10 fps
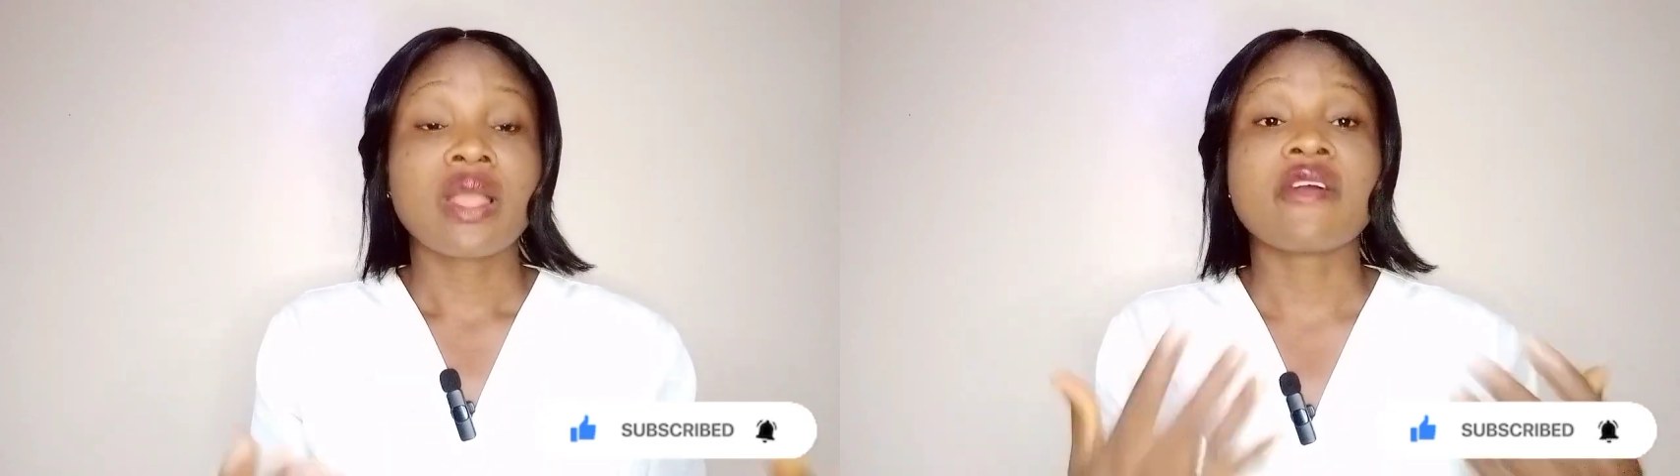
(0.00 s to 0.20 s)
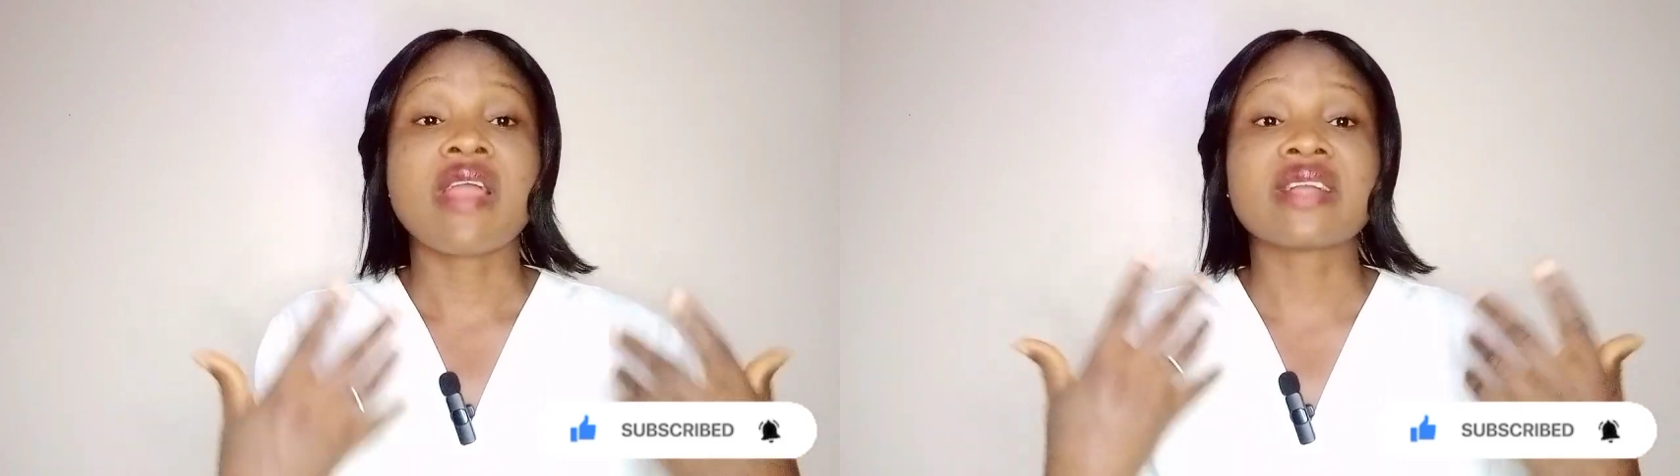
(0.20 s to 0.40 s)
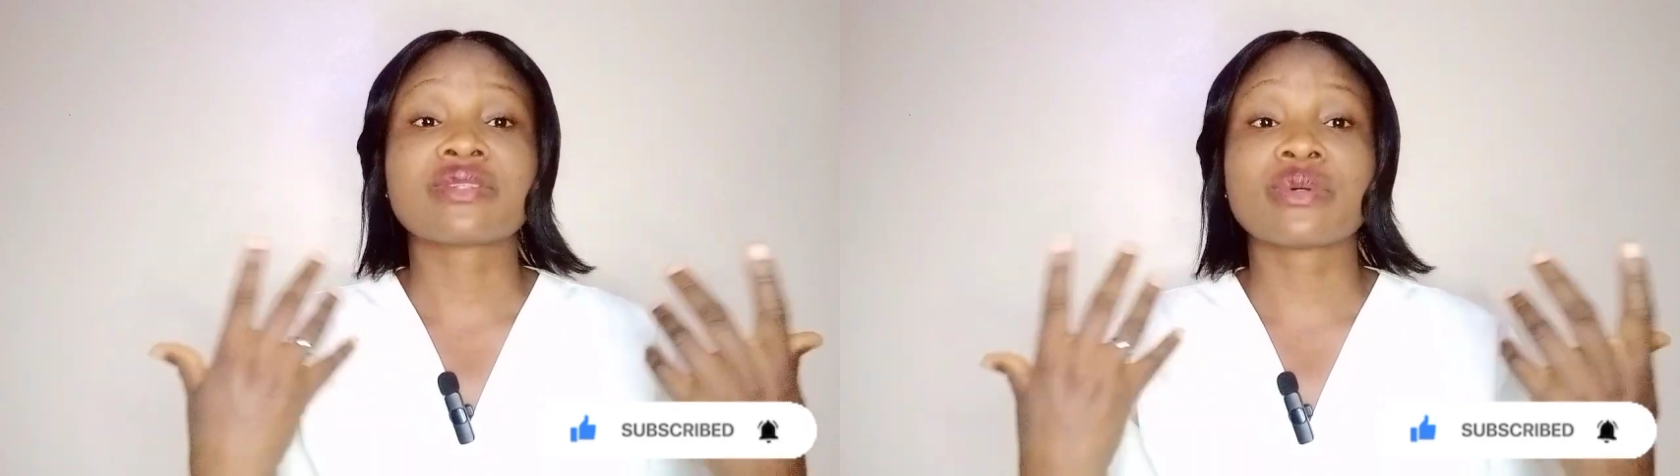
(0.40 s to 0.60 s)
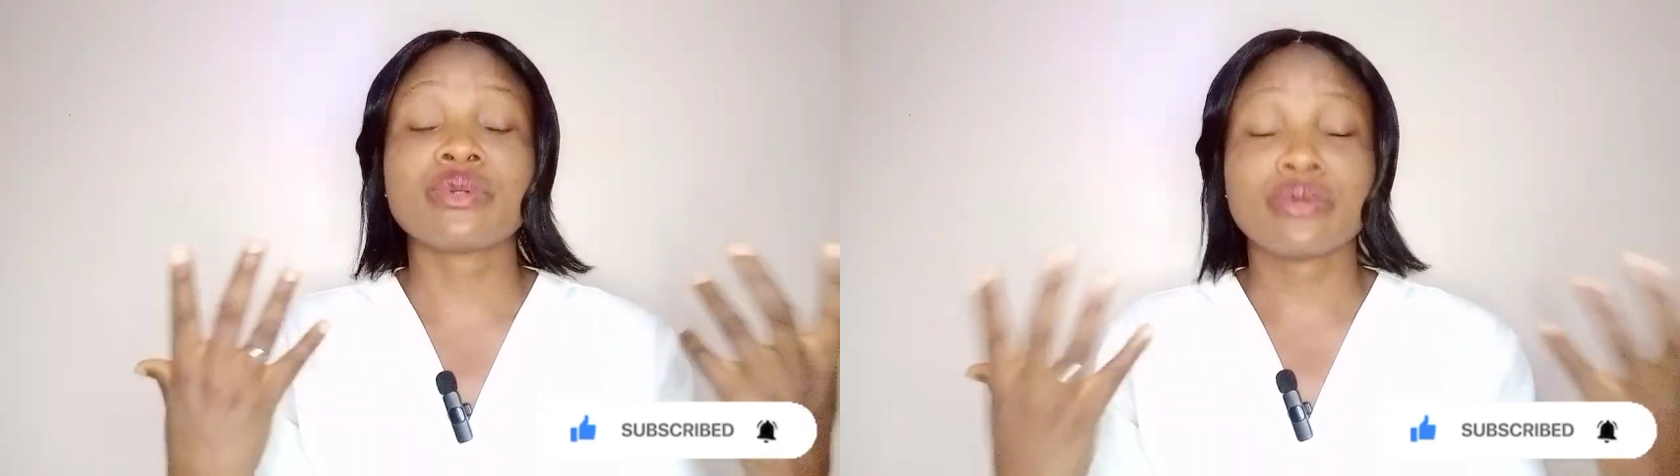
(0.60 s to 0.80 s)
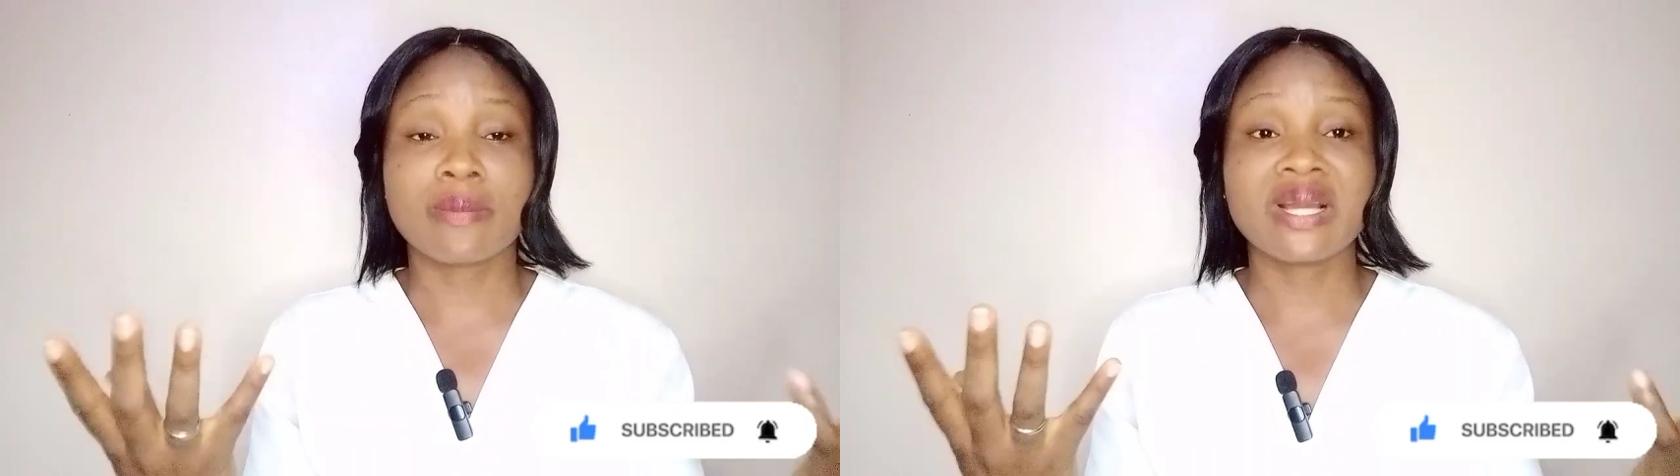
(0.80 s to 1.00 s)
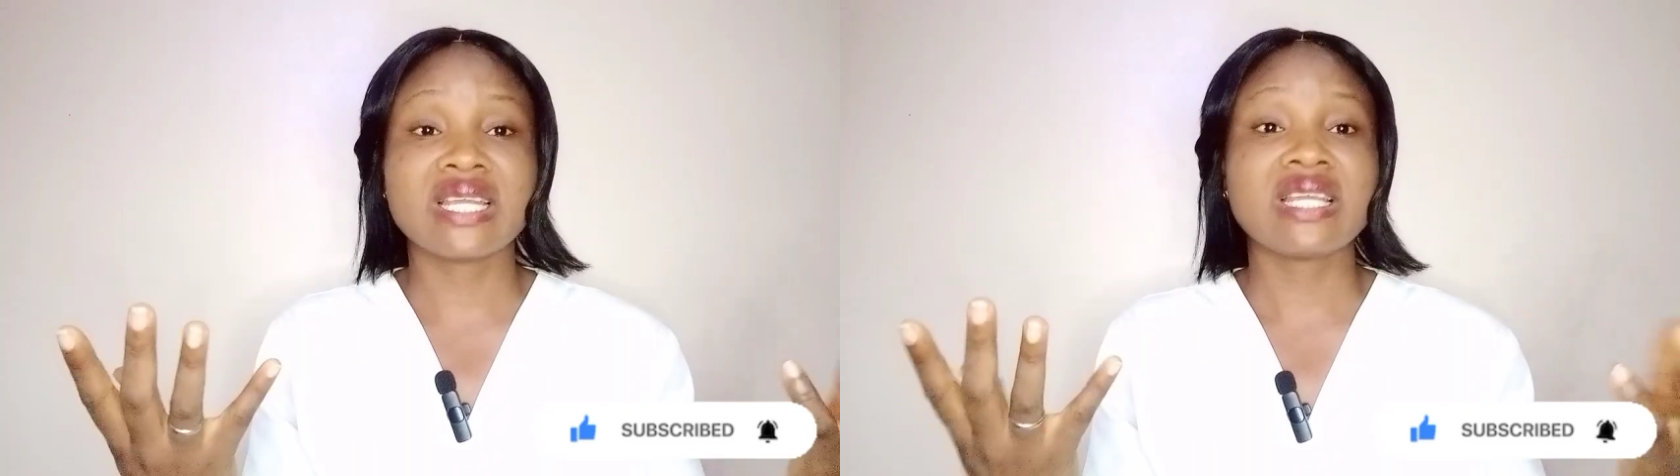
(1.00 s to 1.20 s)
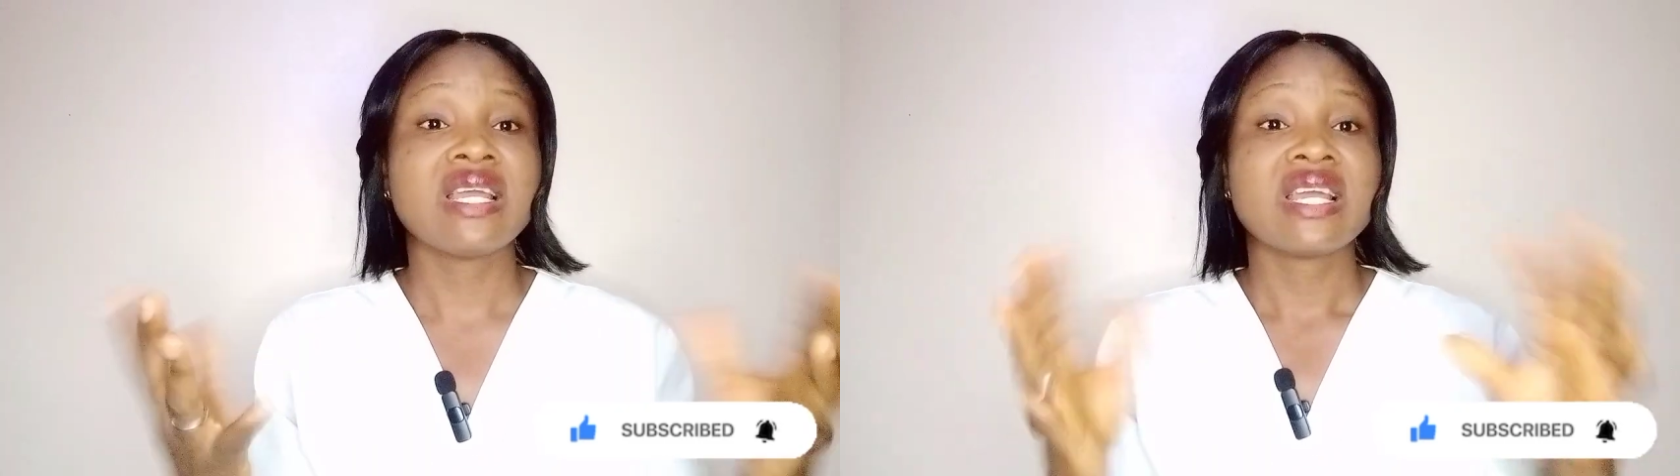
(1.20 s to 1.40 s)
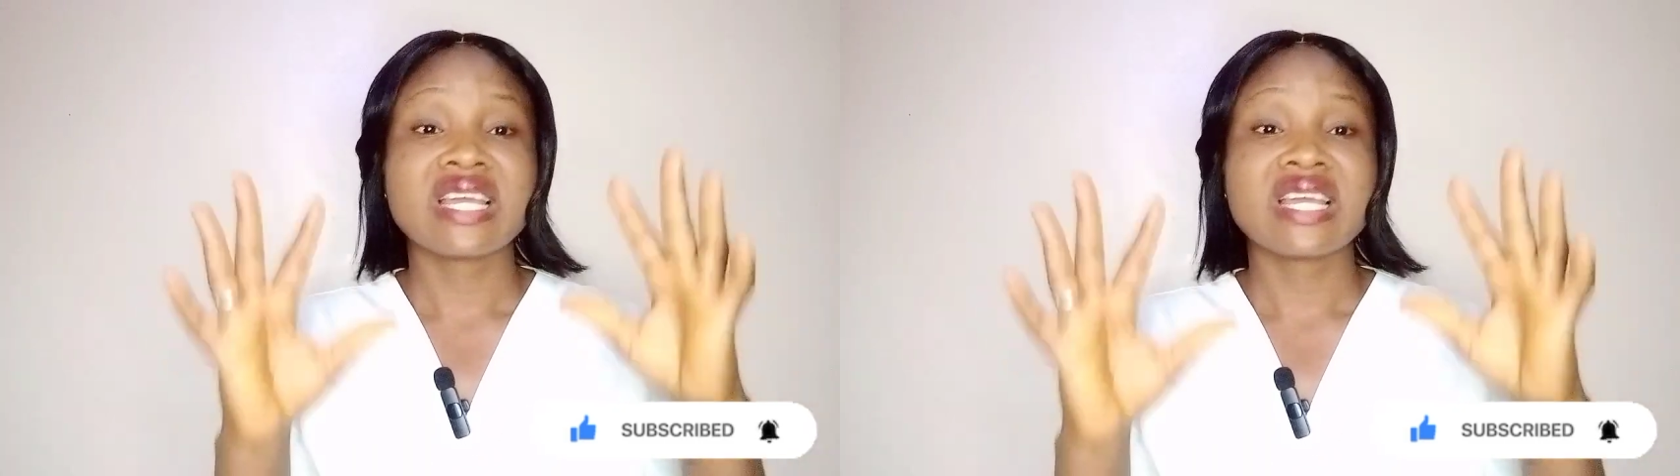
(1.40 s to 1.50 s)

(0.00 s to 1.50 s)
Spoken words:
All right, so normally